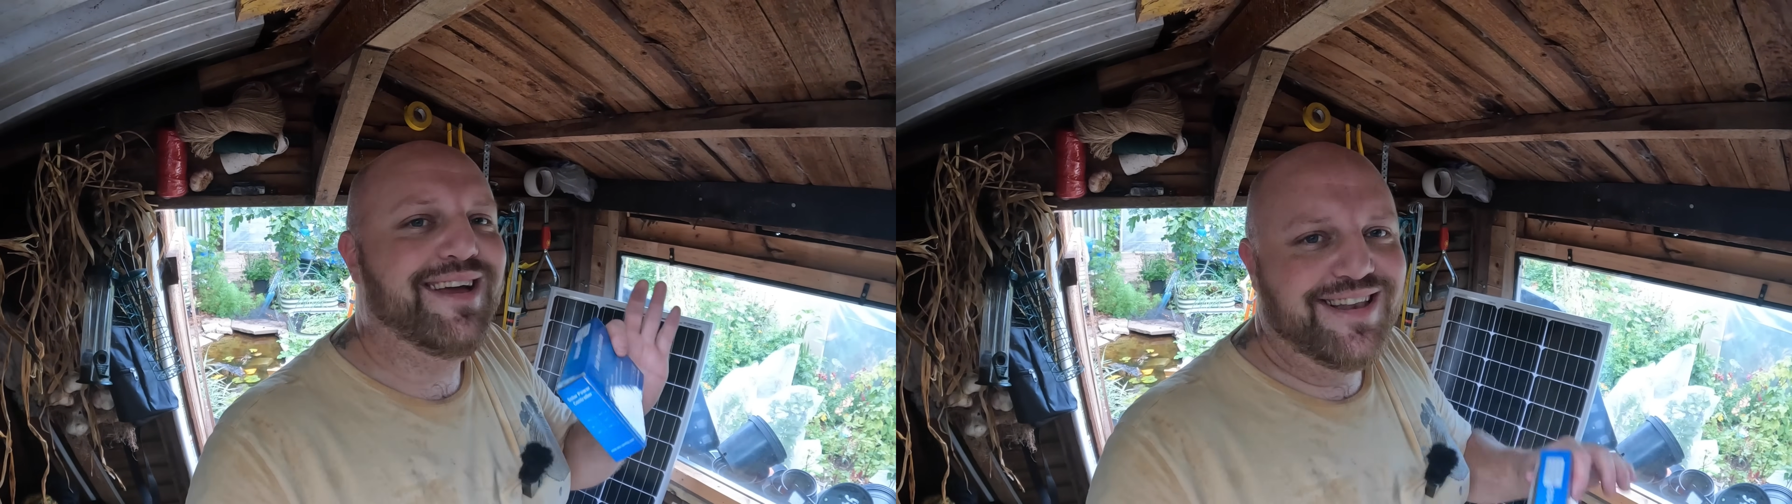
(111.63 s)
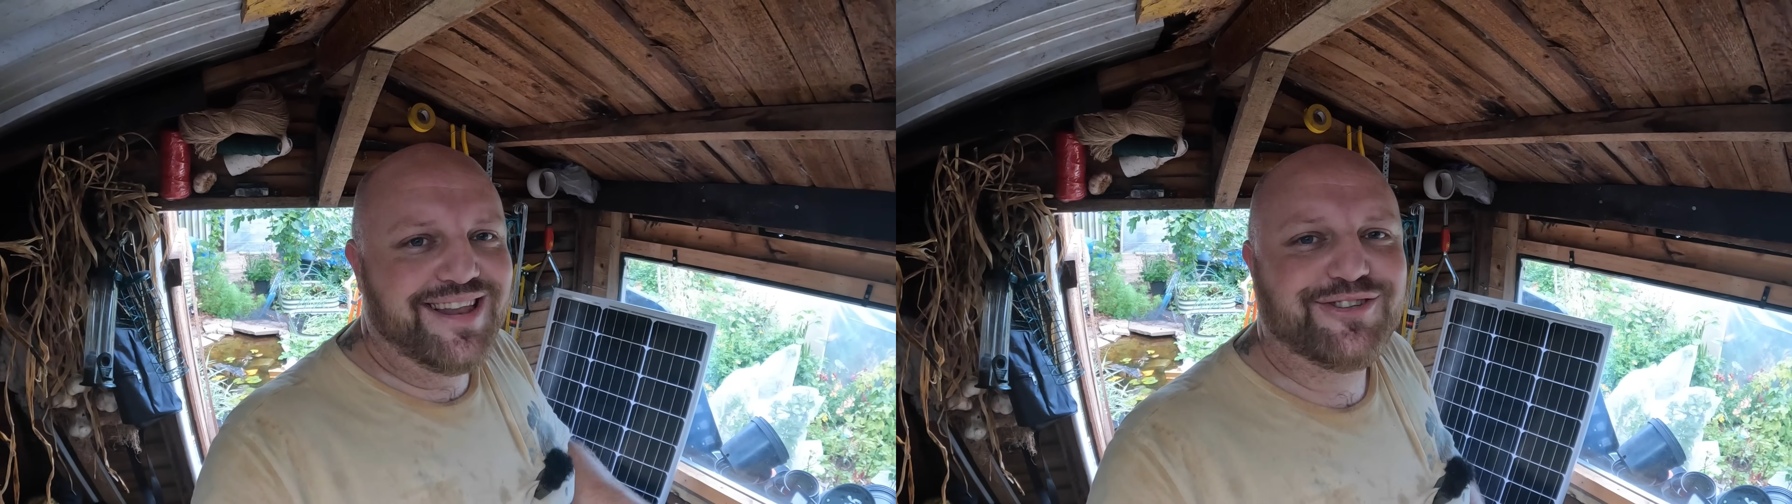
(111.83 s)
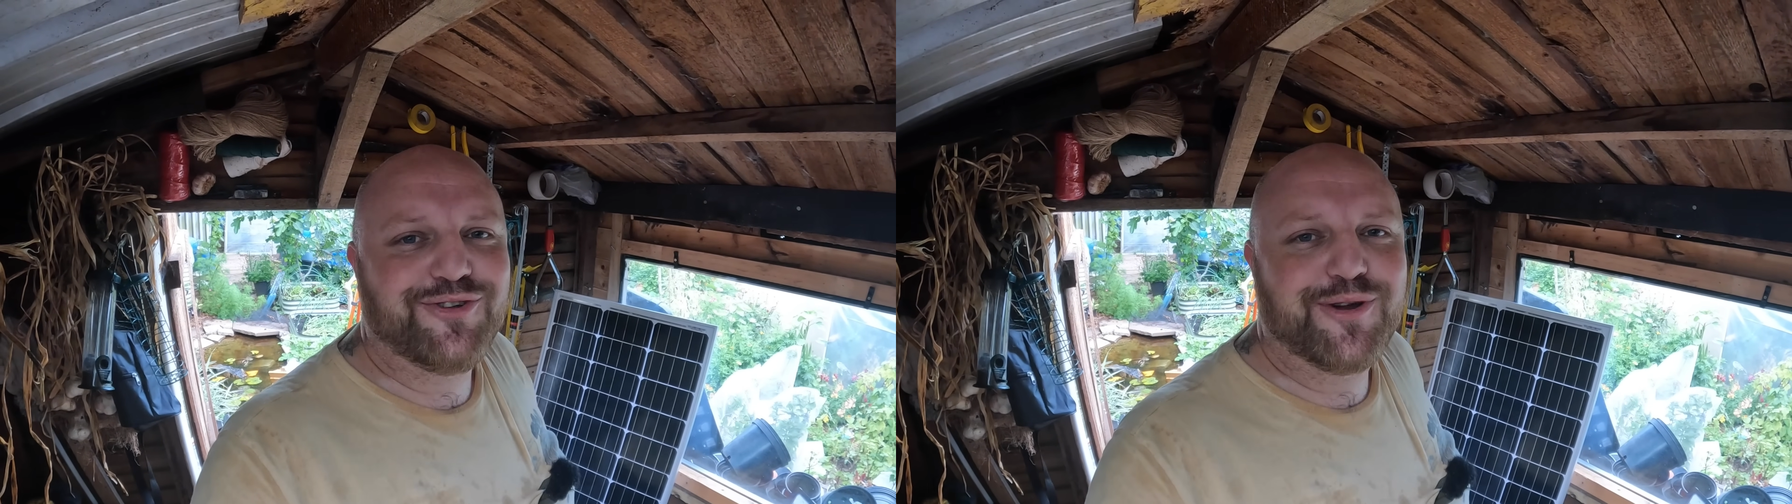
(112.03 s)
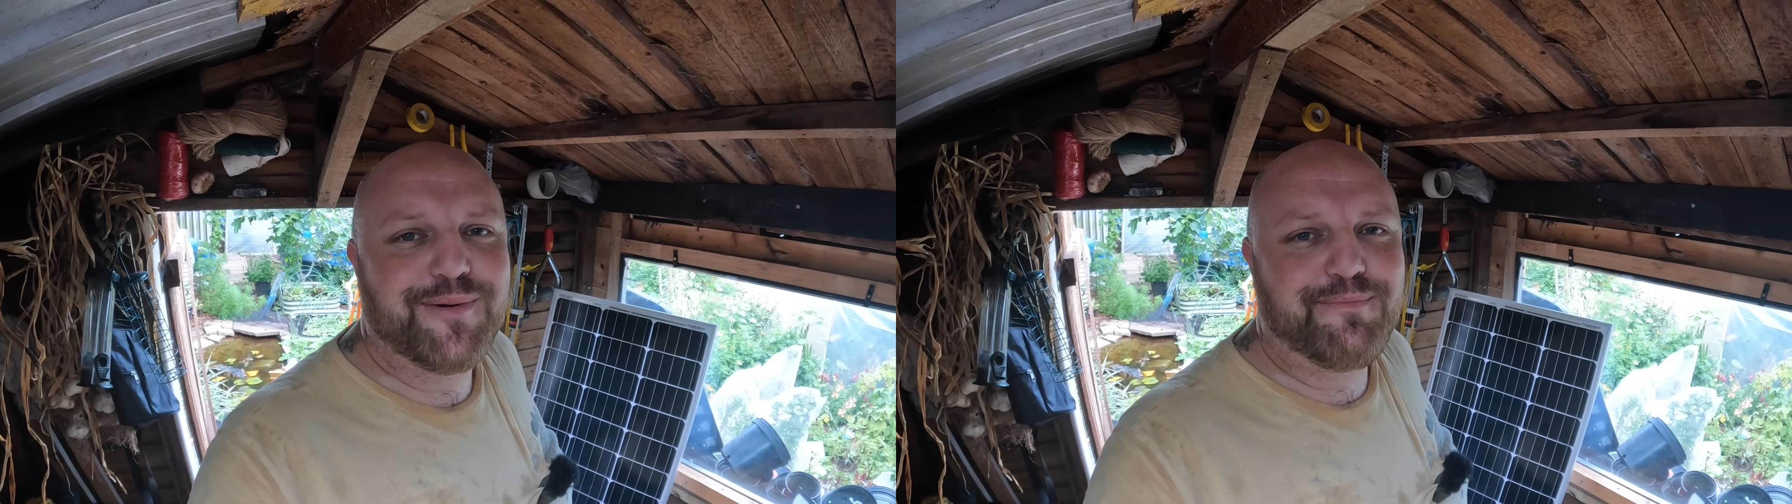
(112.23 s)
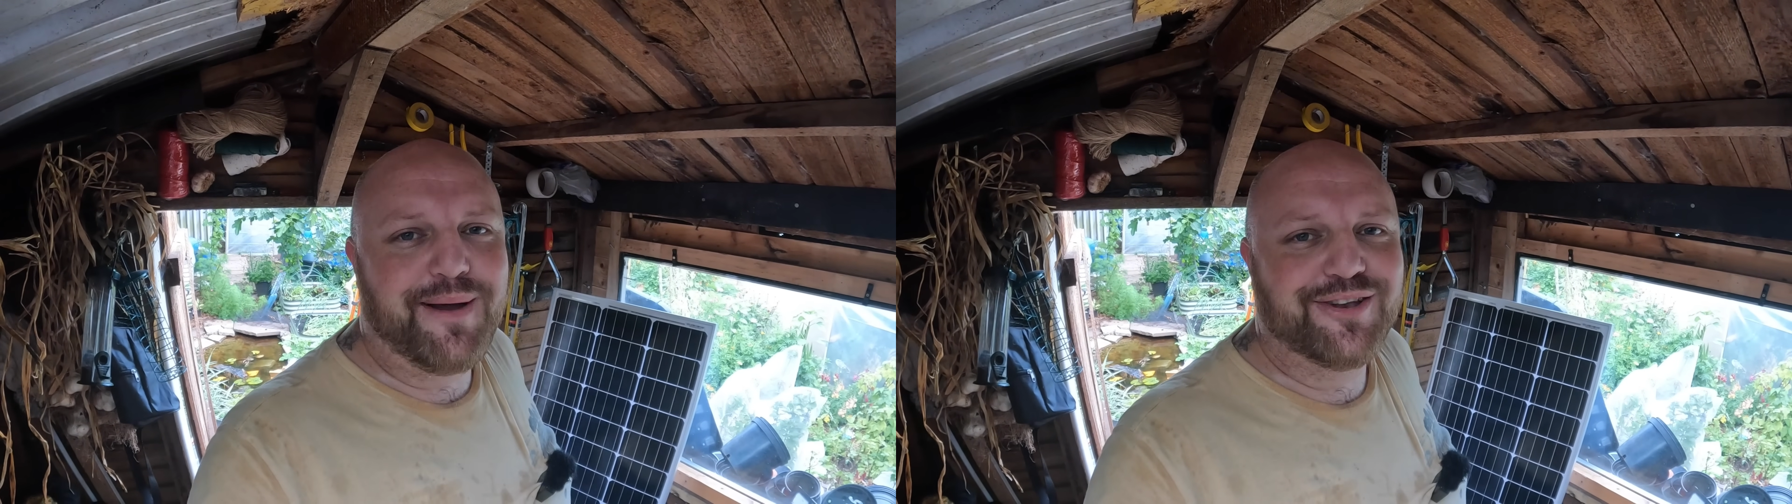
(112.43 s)
Let's talk
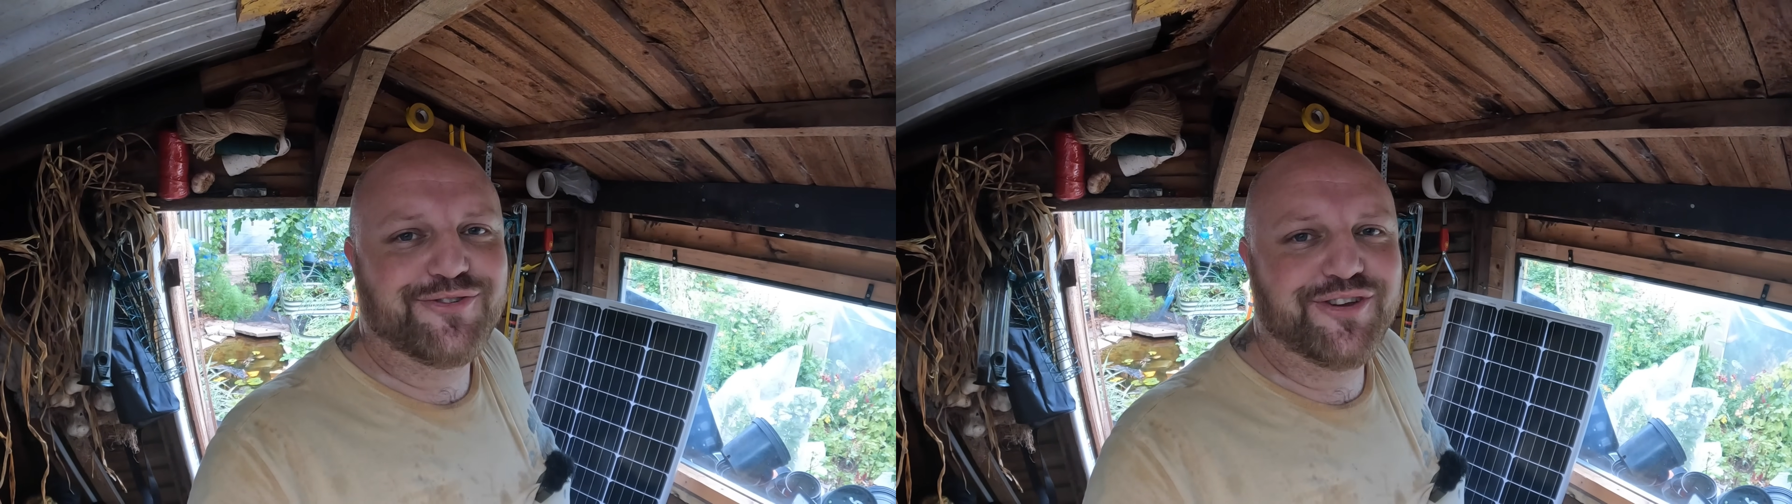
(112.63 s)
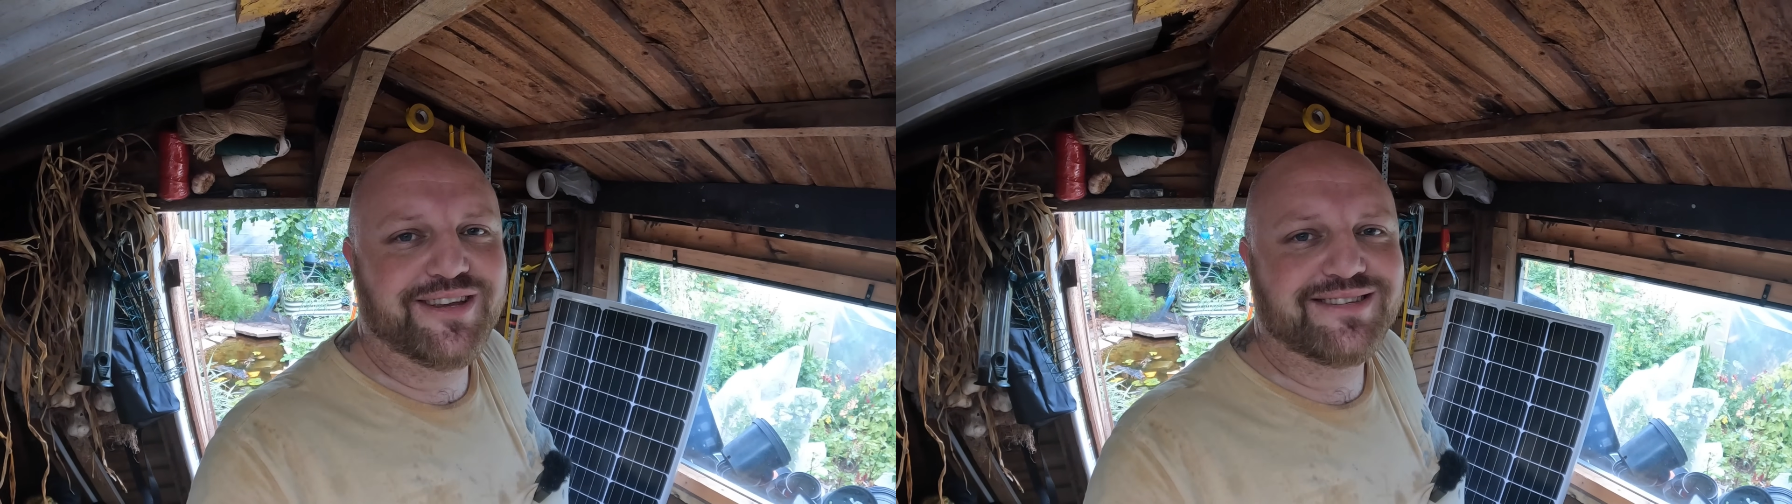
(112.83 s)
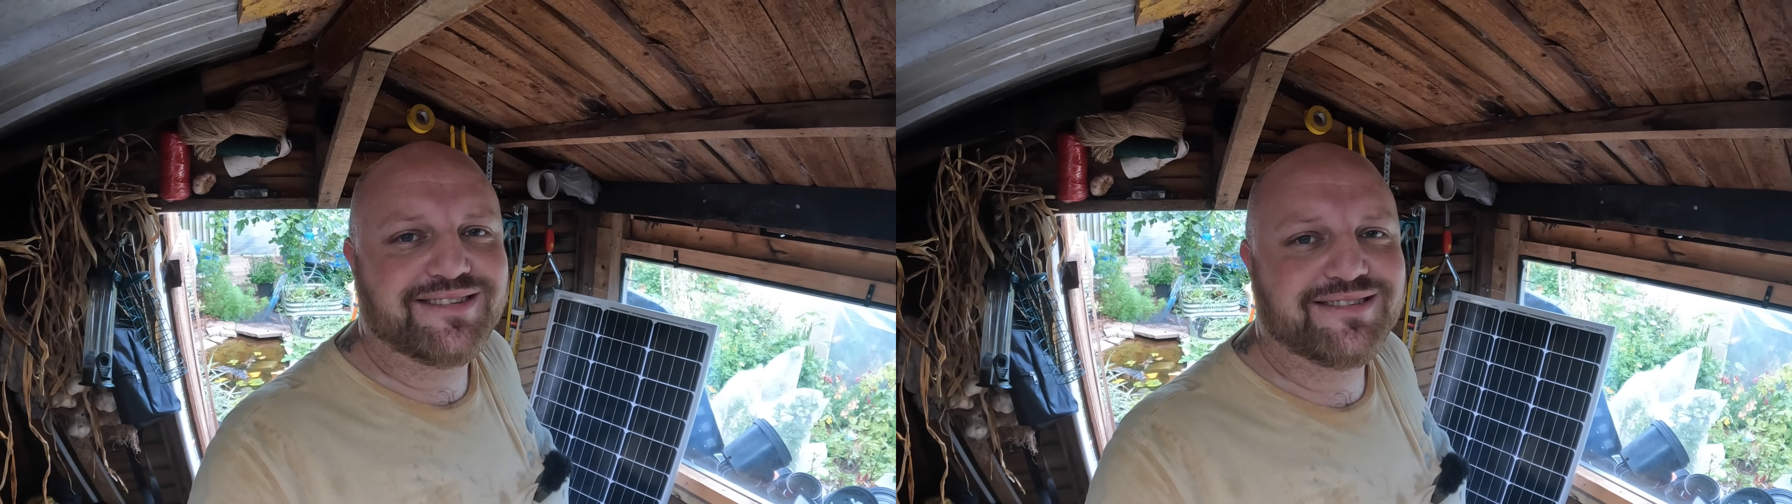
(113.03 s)
about batteries.